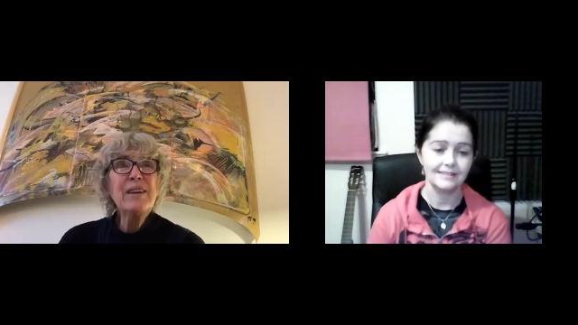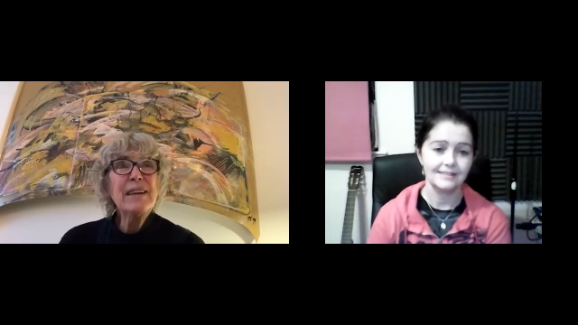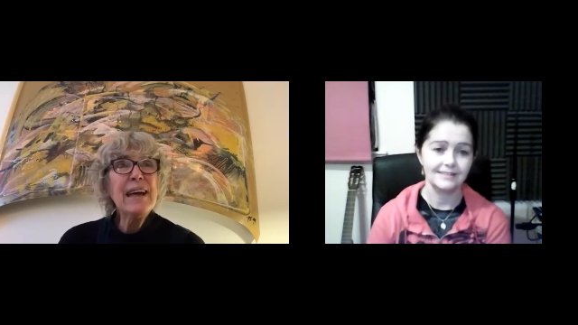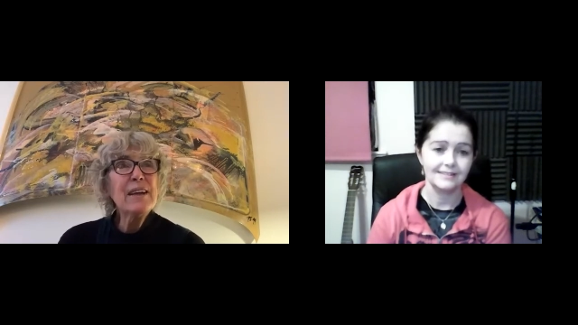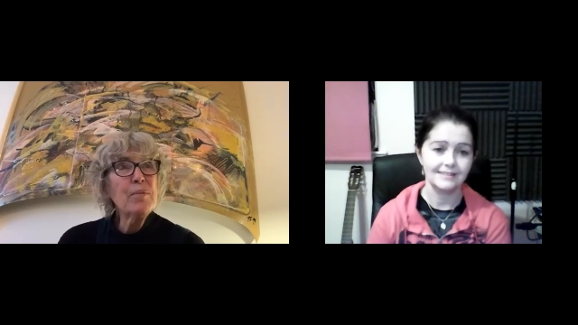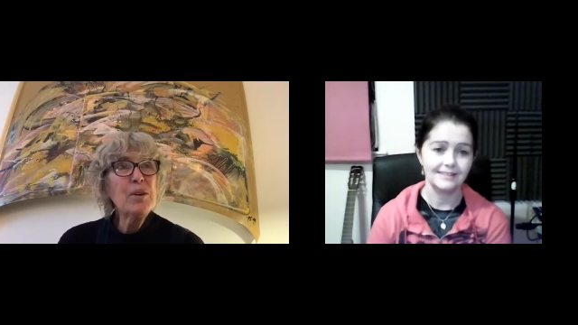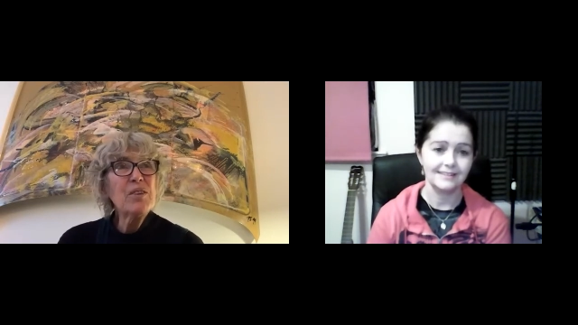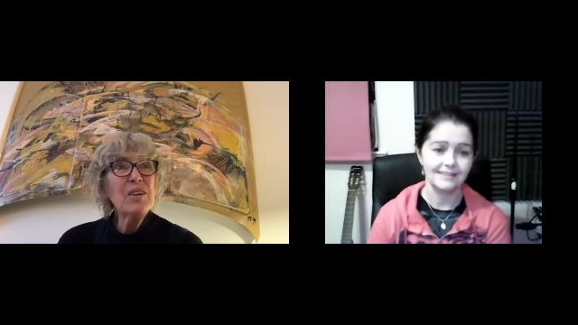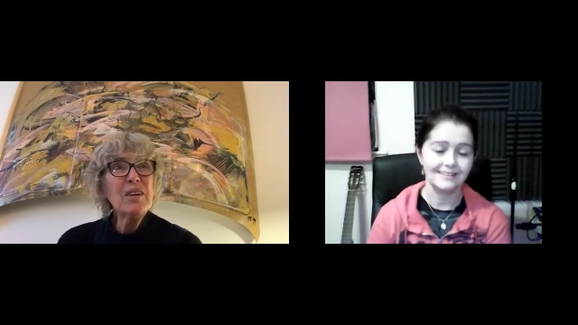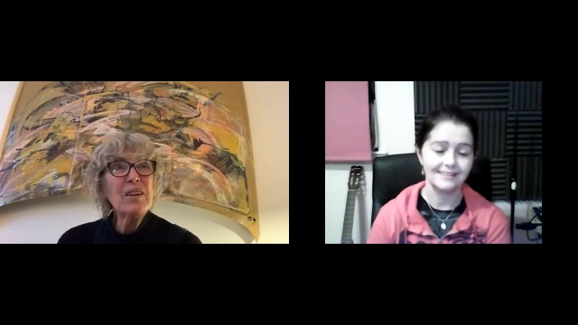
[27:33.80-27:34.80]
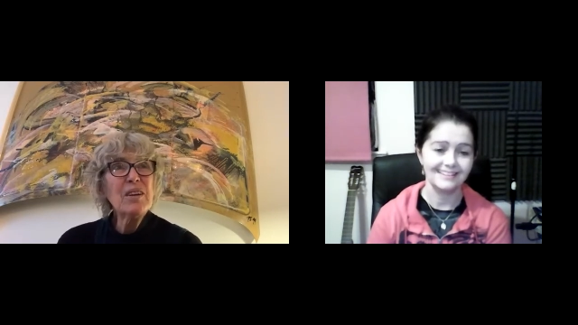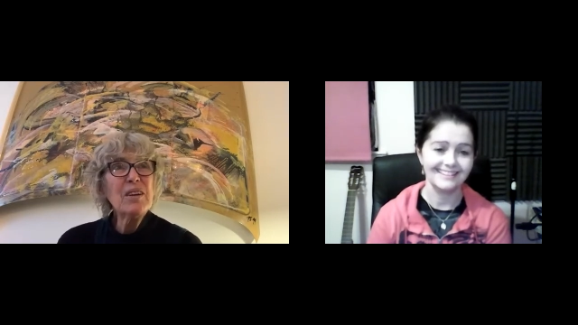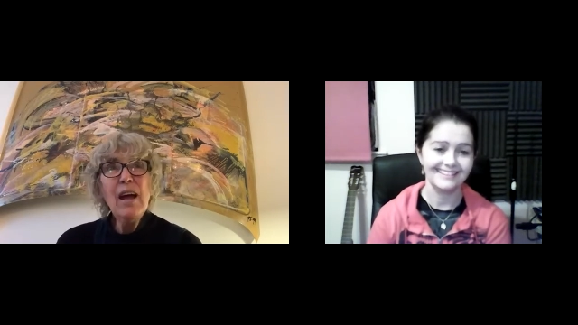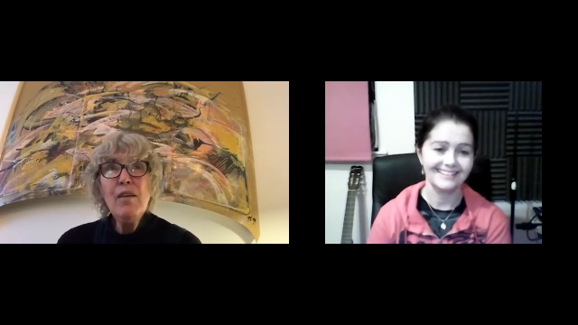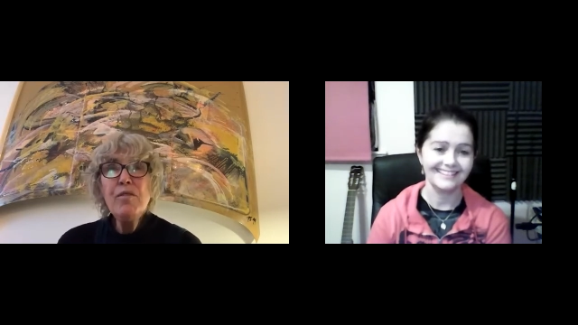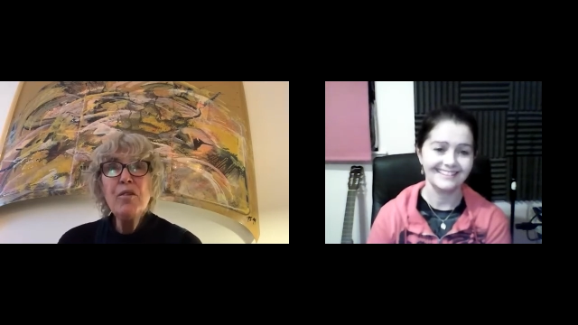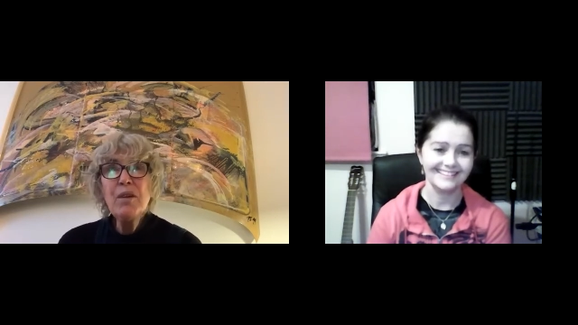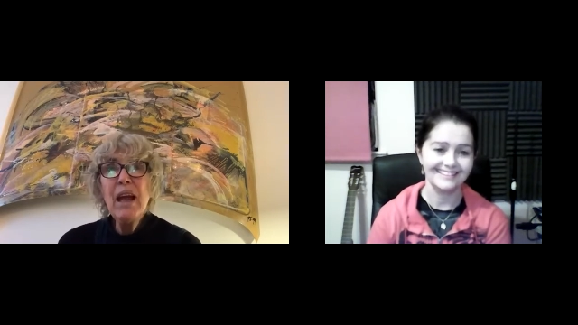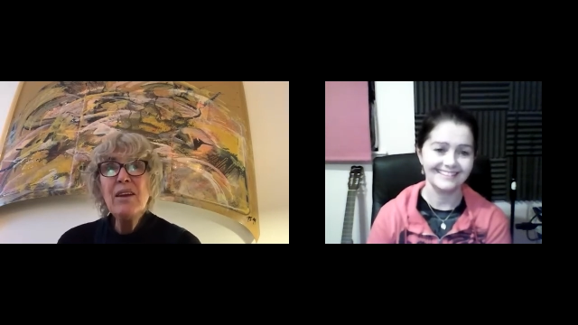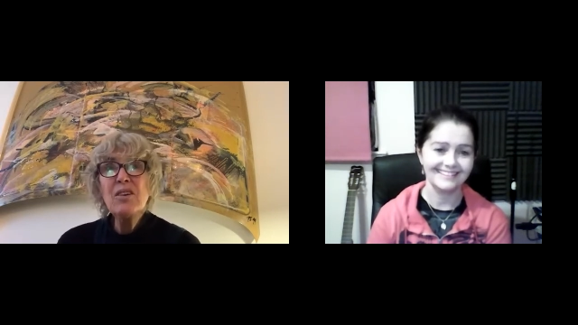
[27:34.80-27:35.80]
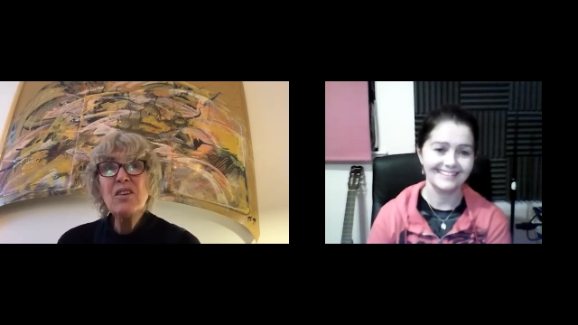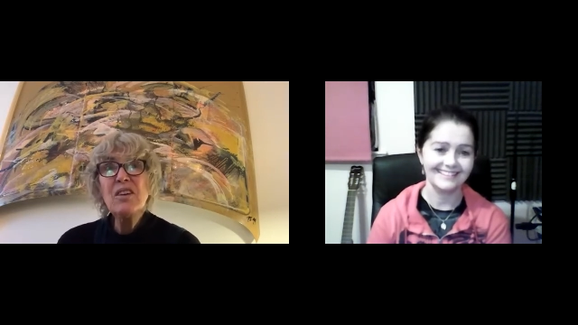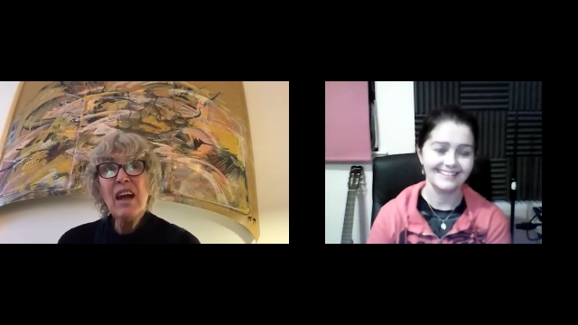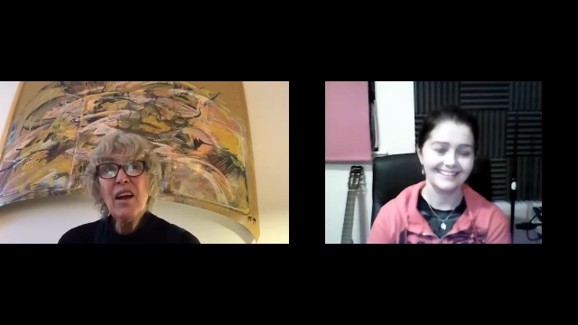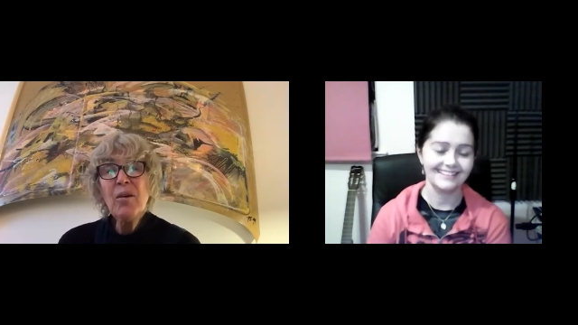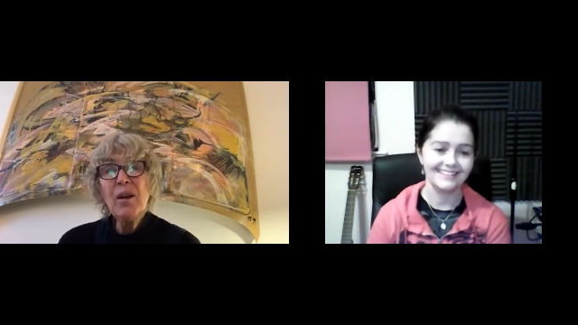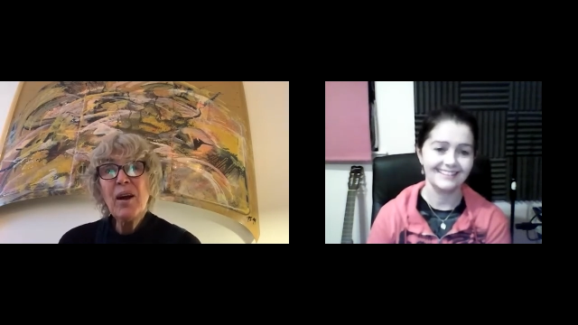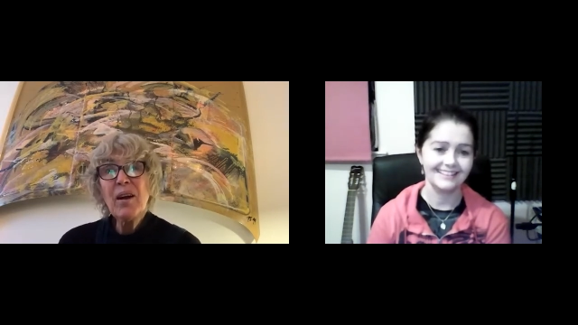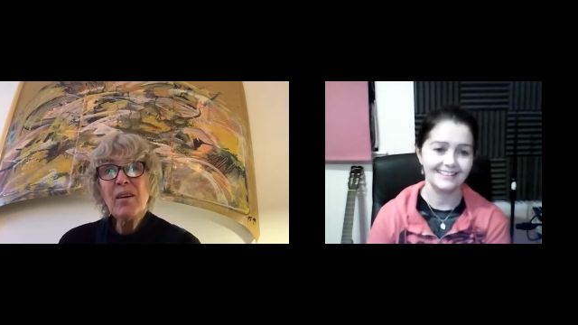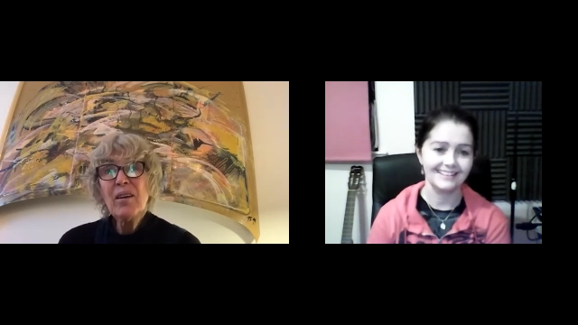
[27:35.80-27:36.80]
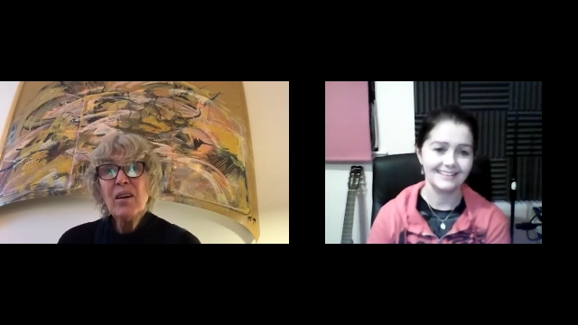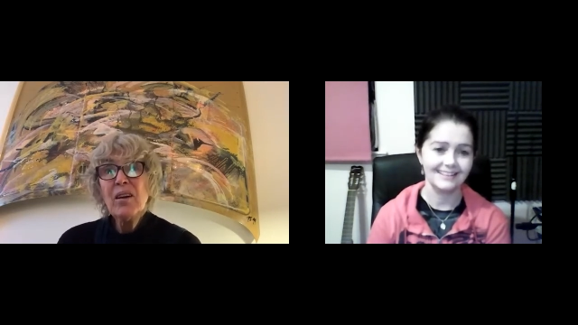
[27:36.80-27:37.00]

Speaker 1: it that, but I have created an area